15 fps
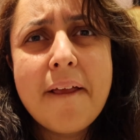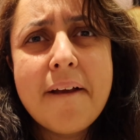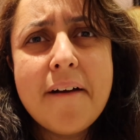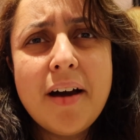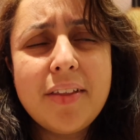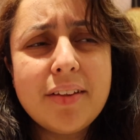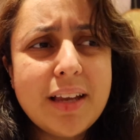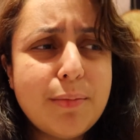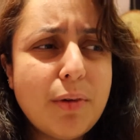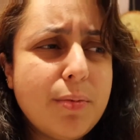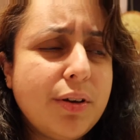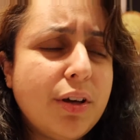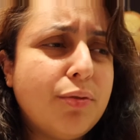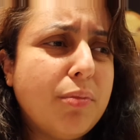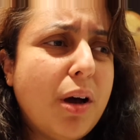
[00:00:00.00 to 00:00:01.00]
I think that might be
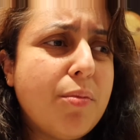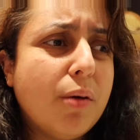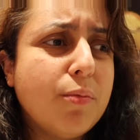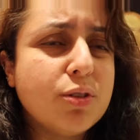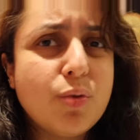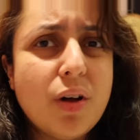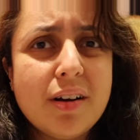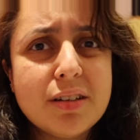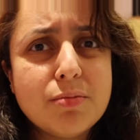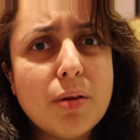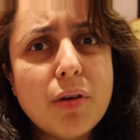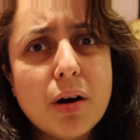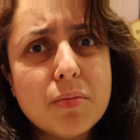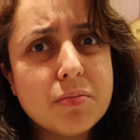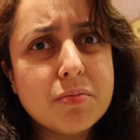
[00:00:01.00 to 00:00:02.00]
good for my mom as well, because my
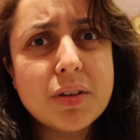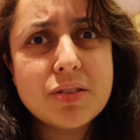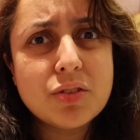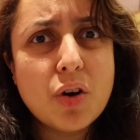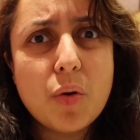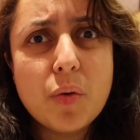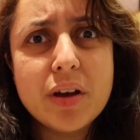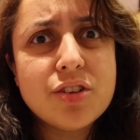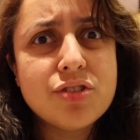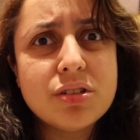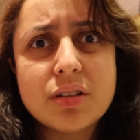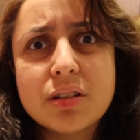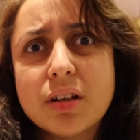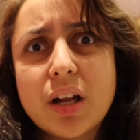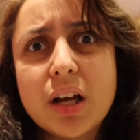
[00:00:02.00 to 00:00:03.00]
mom, there's no way she's
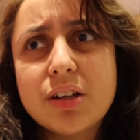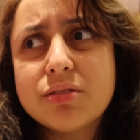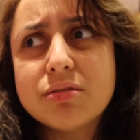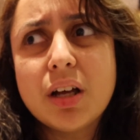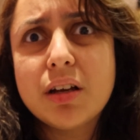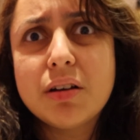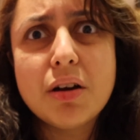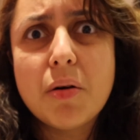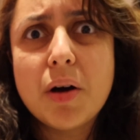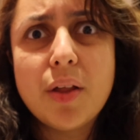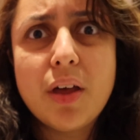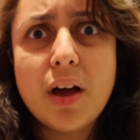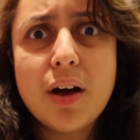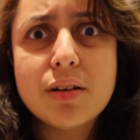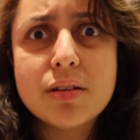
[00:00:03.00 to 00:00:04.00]
gonna like go out
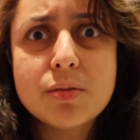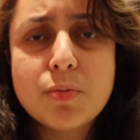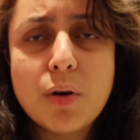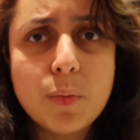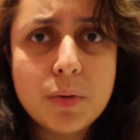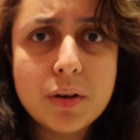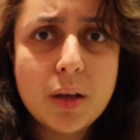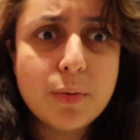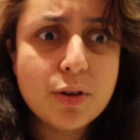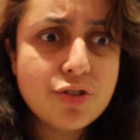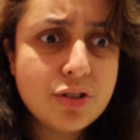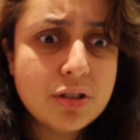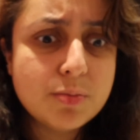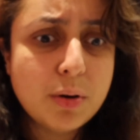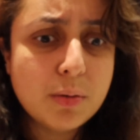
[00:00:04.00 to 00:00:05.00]
the house properly, but
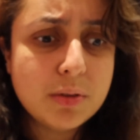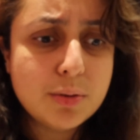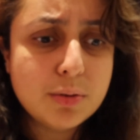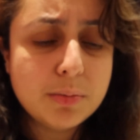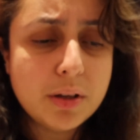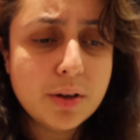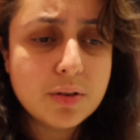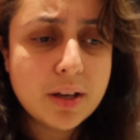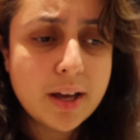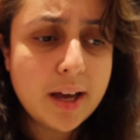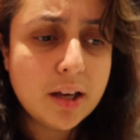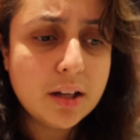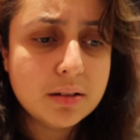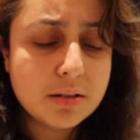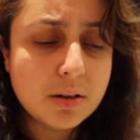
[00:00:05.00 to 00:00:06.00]
she's probably will be
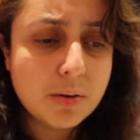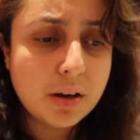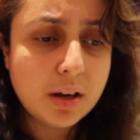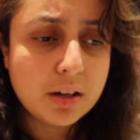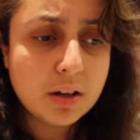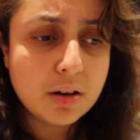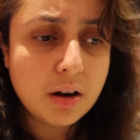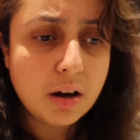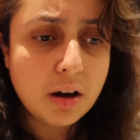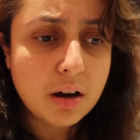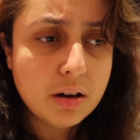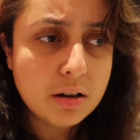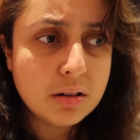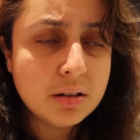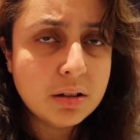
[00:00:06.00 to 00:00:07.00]
okay going in a
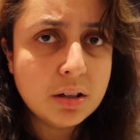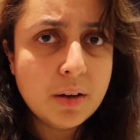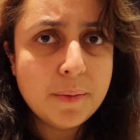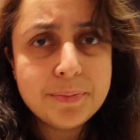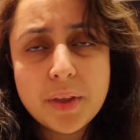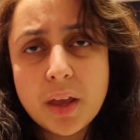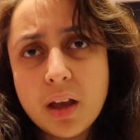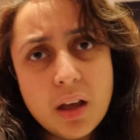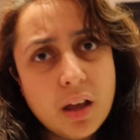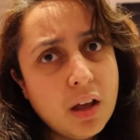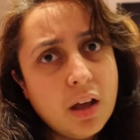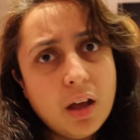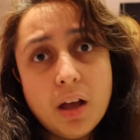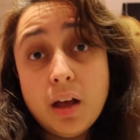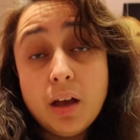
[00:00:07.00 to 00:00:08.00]
car.
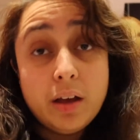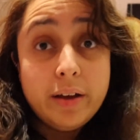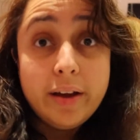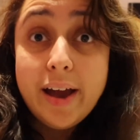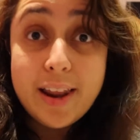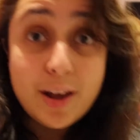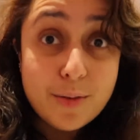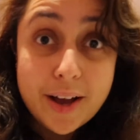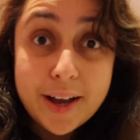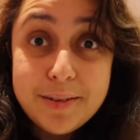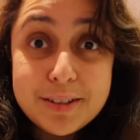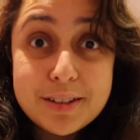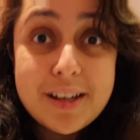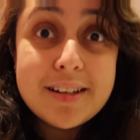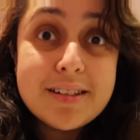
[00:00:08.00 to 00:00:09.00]
Anyway,
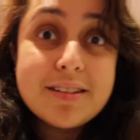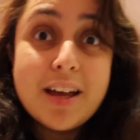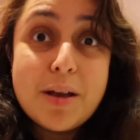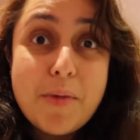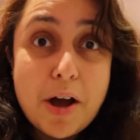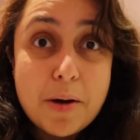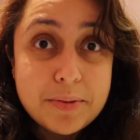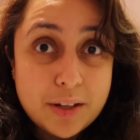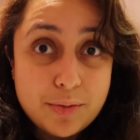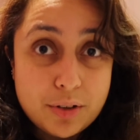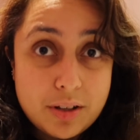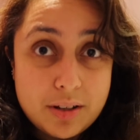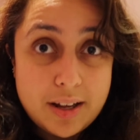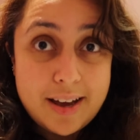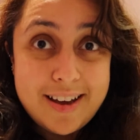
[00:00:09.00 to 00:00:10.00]
so that's like my update for
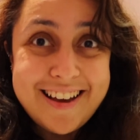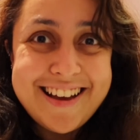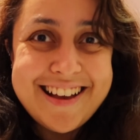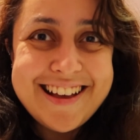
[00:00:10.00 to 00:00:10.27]
today.